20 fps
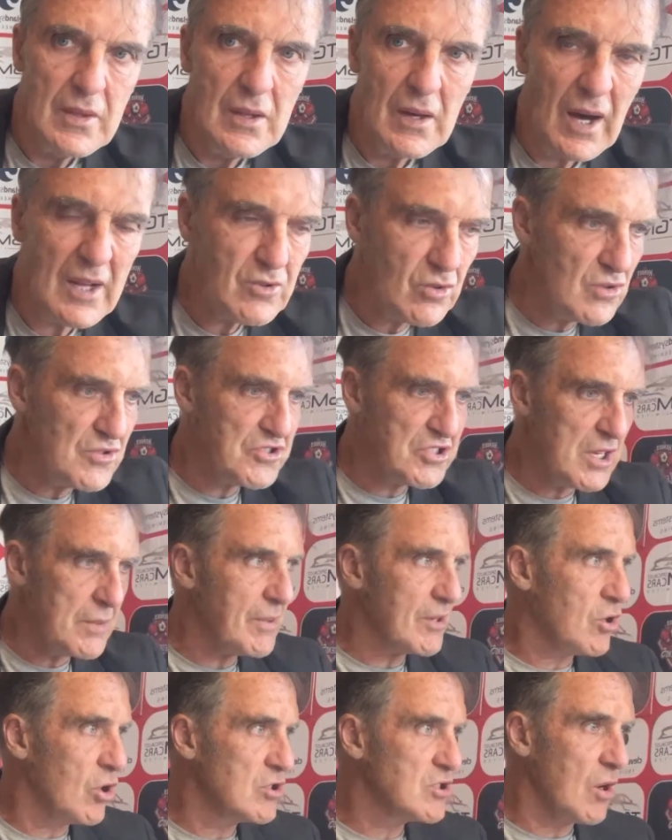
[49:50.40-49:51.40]
I don't say it
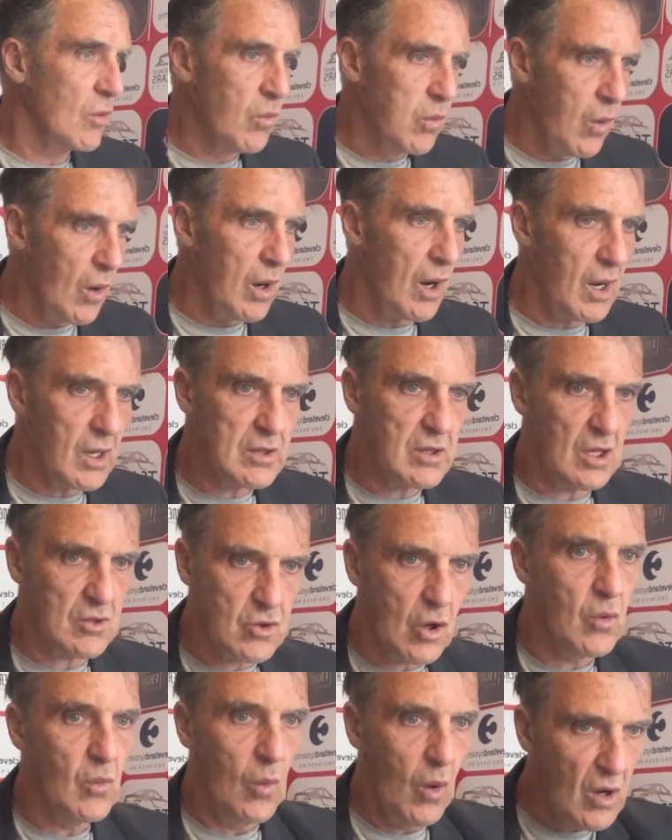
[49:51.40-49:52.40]
because I
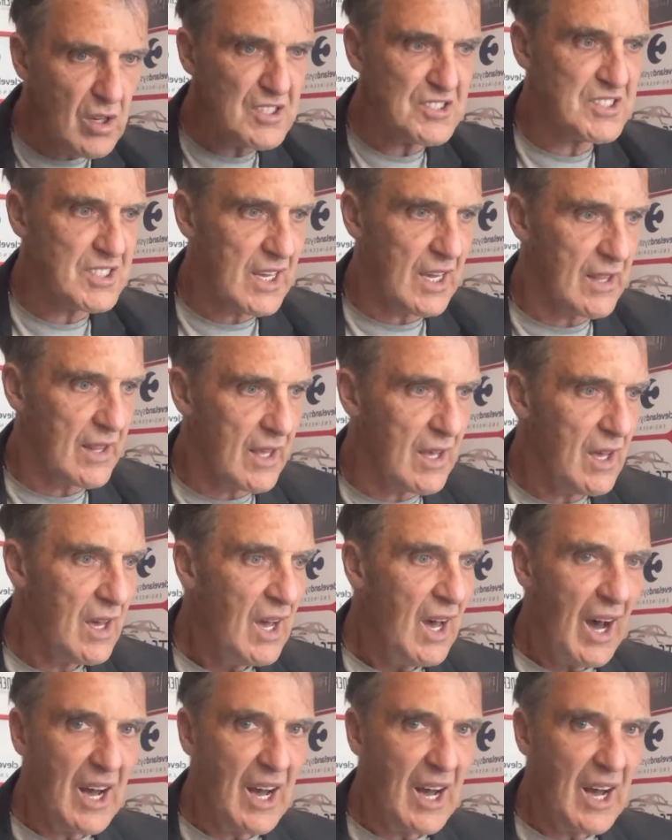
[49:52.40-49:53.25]
don't want us to get there.